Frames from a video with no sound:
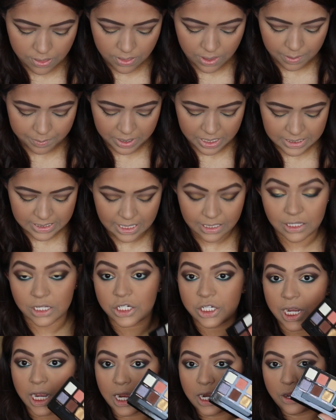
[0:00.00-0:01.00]
Then I'm going to take the
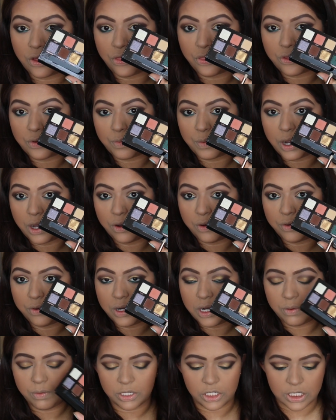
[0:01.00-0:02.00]
shade
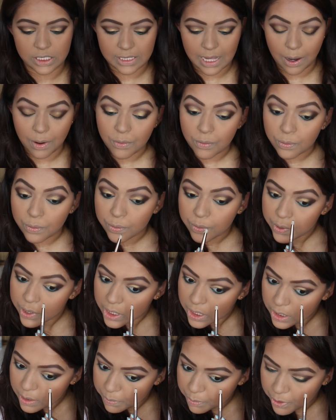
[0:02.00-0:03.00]
Throne, which is that
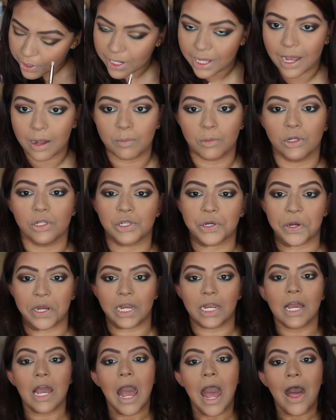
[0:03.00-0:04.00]
really pretty emerald
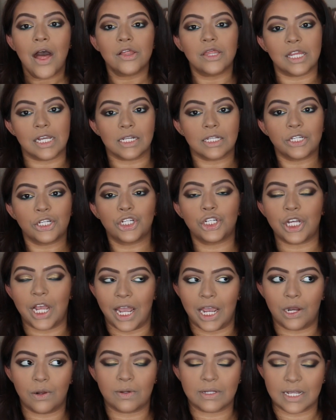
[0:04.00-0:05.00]
green. This
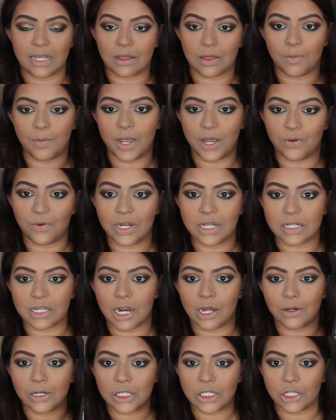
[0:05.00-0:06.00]
shade was like the main reason
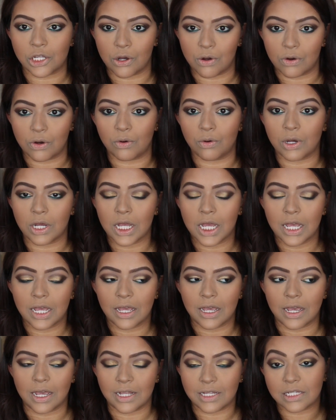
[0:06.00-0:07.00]
I was so
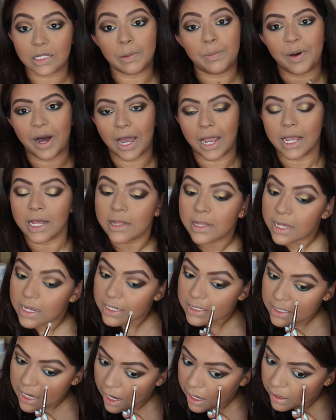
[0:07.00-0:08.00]
into buying
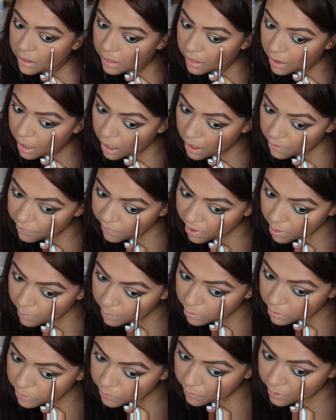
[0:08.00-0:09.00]
this. I love
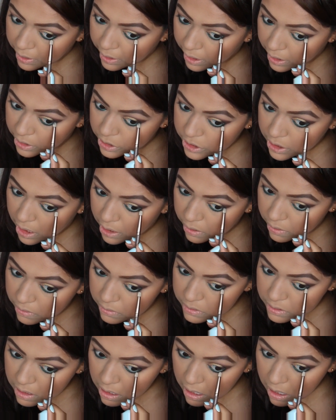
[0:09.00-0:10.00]
emerald green
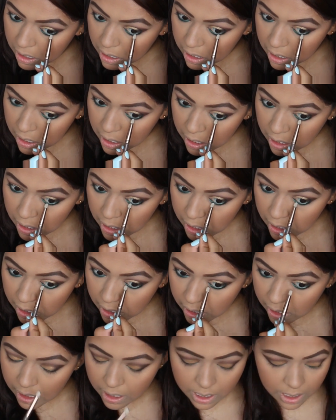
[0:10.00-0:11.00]
eyeshadows.
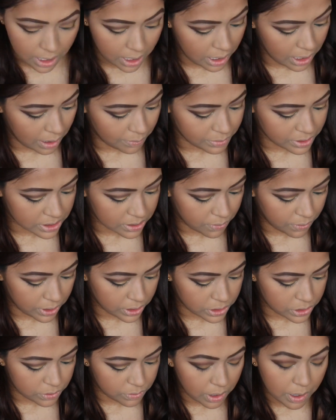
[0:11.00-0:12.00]
And I'm just
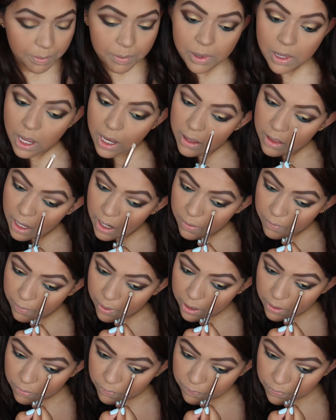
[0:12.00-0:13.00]
going to apply that
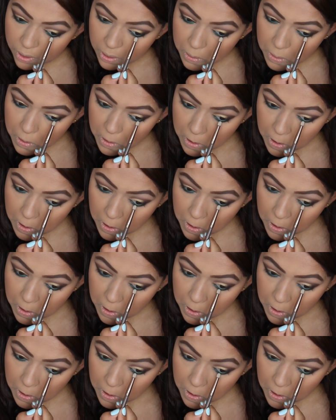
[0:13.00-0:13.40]
right over.